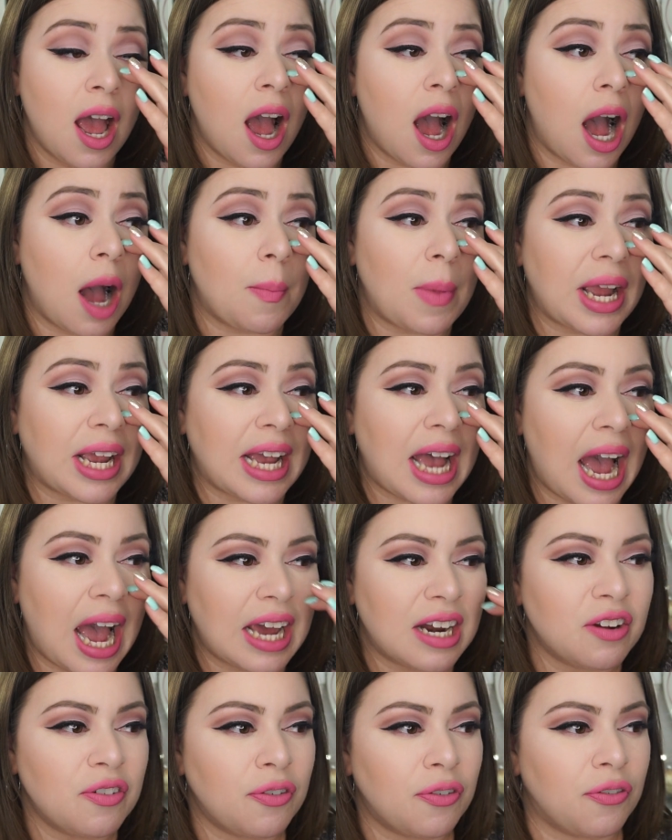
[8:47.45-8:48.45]
I
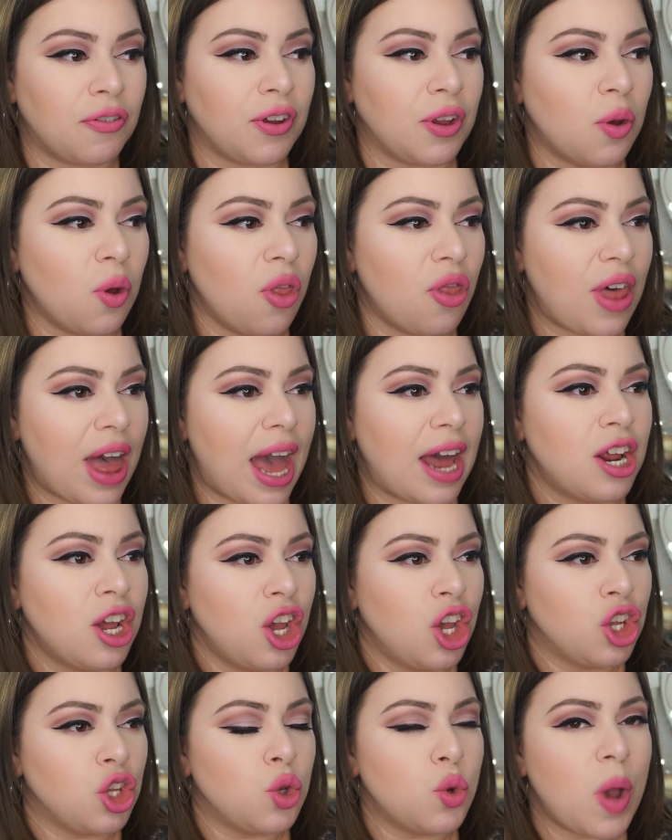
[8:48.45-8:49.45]
kind of feel that
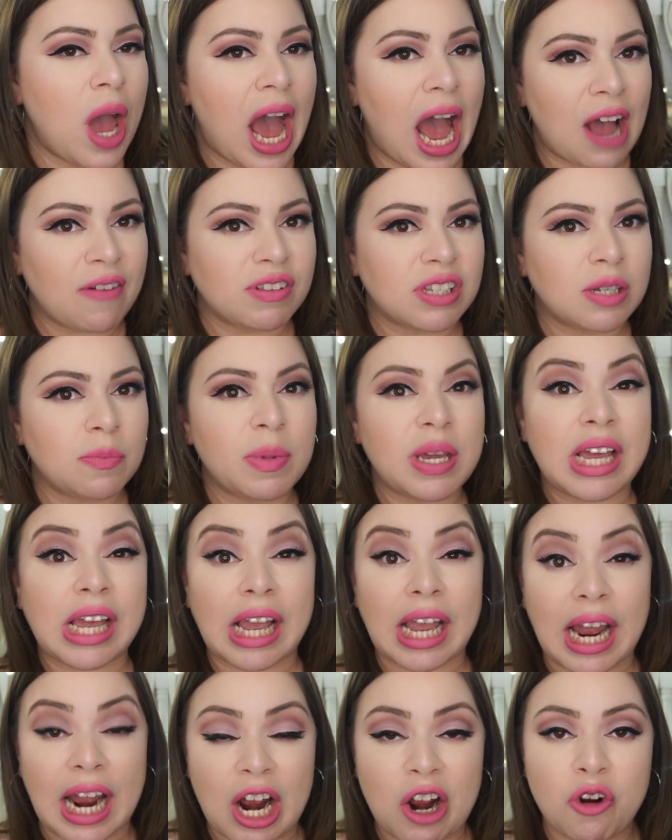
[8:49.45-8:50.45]
you have to be
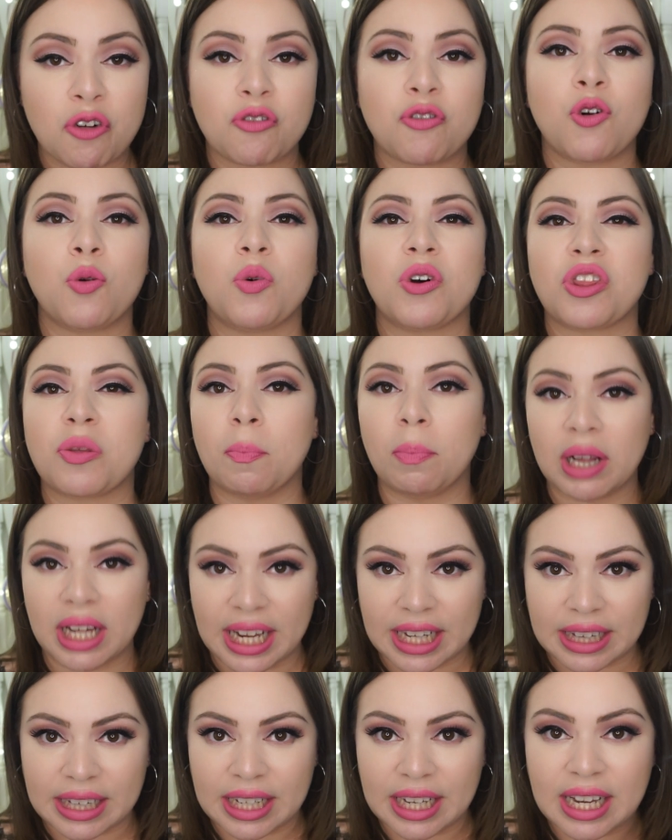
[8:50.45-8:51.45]
careful with
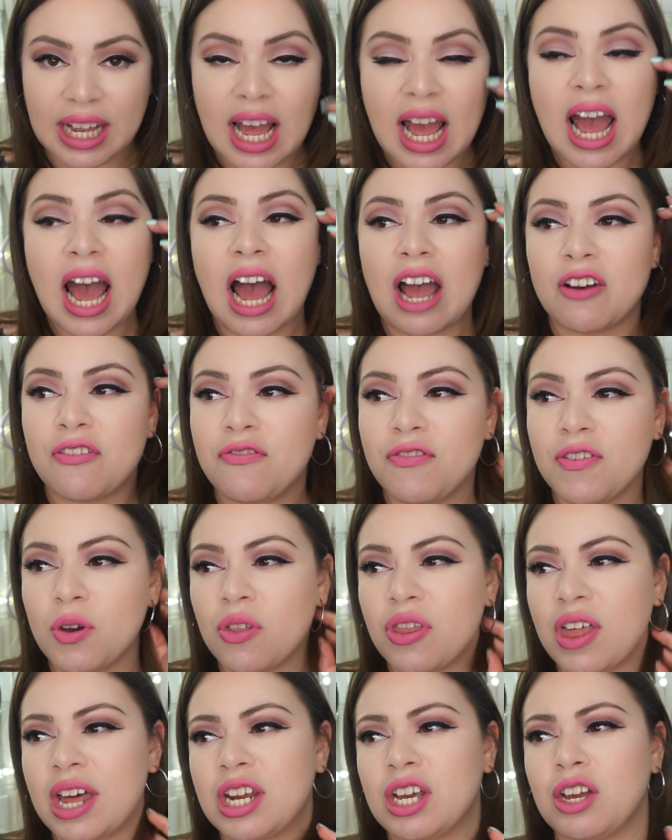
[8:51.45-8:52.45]
blending. I
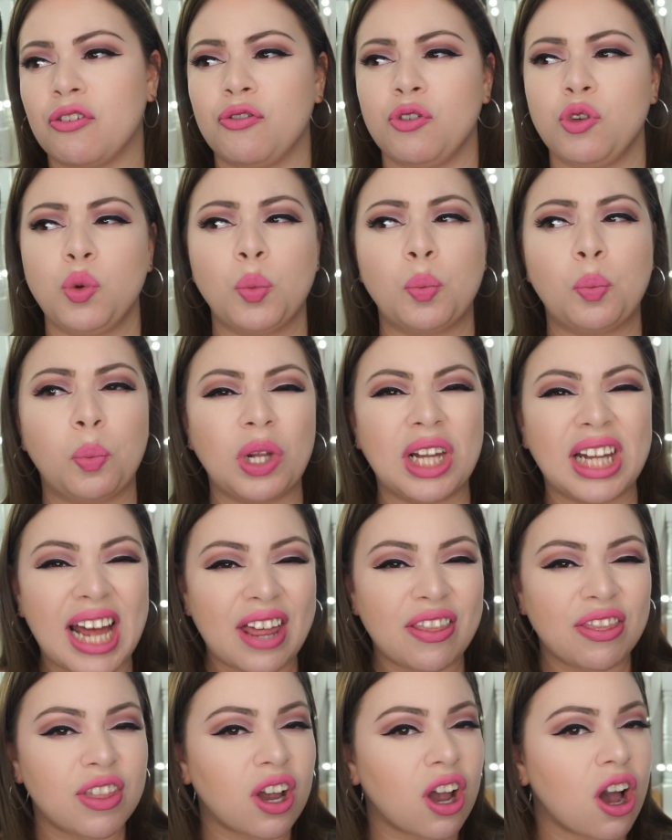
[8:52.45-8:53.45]
feel that if you
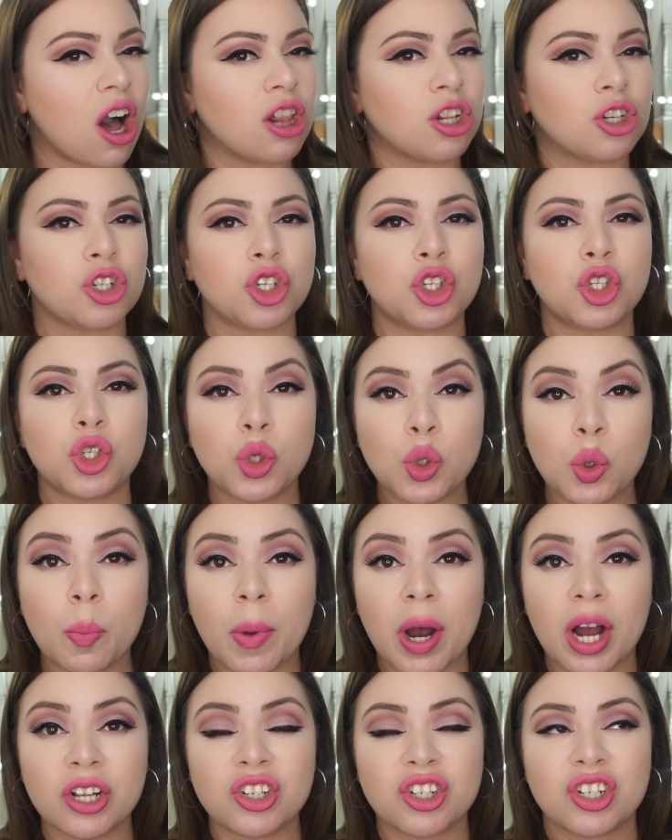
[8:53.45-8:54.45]
blend the colors too
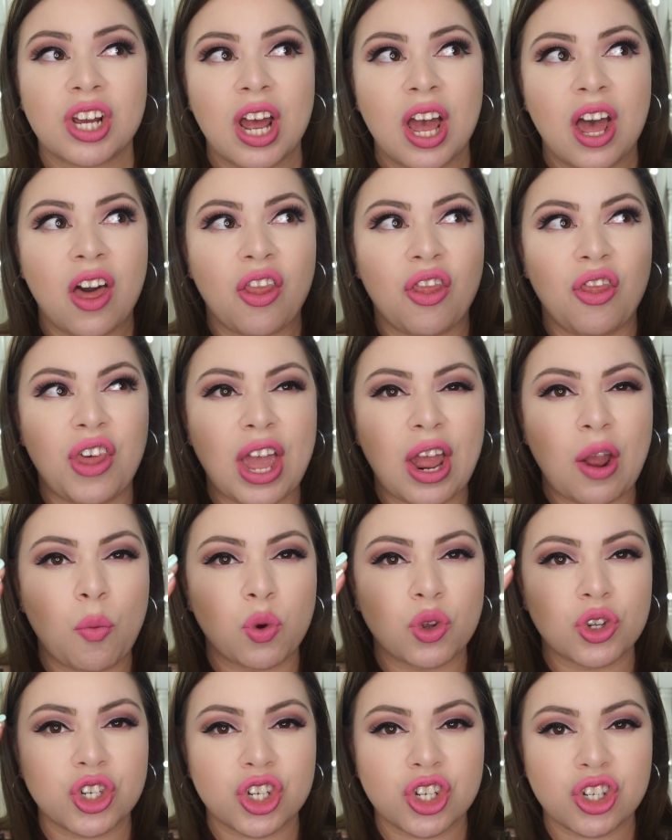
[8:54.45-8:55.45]
much, they
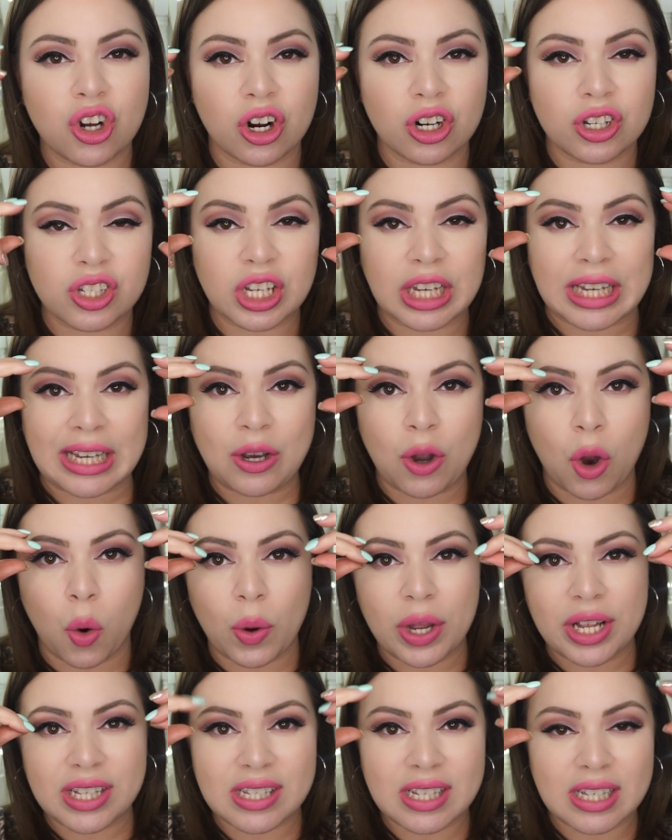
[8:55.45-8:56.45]
will start to
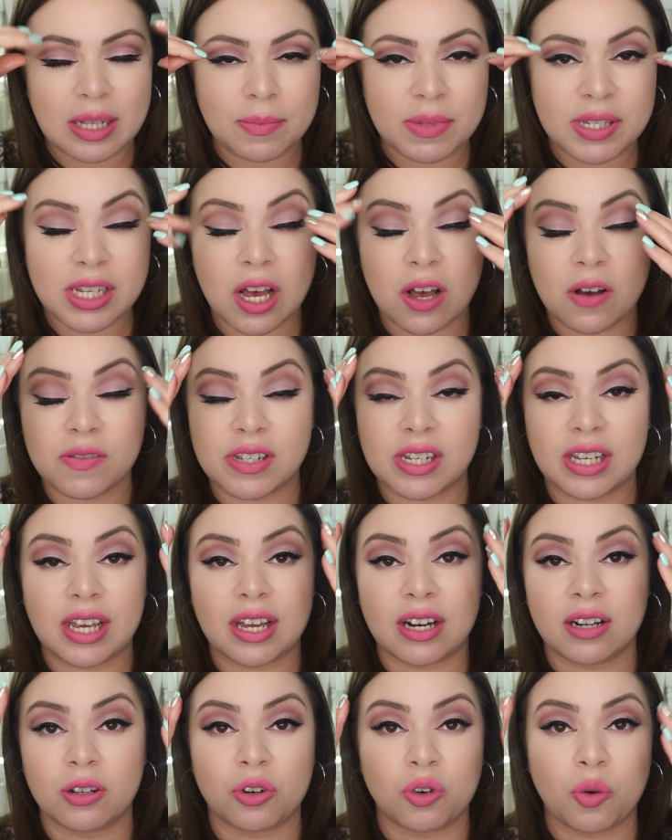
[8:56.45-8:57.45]
go into themselves and
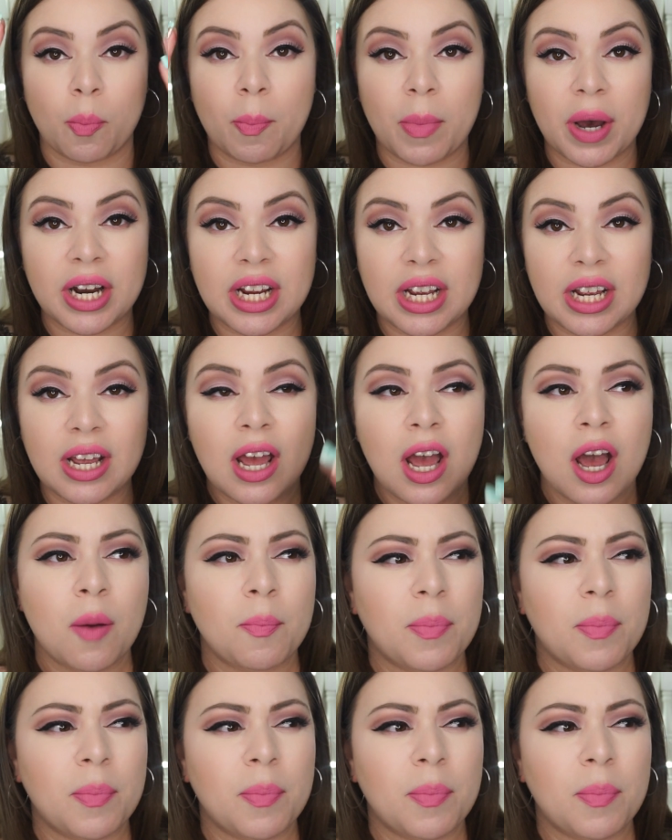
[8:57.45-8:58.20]
get a little muddy.